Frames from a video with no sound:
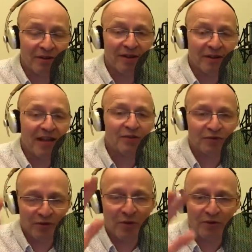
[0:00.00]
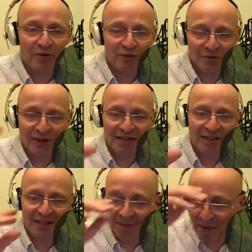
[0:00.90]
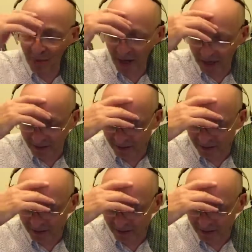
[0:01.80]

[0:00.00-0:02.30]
And at the age of 4, of course, you're fascinated by planes.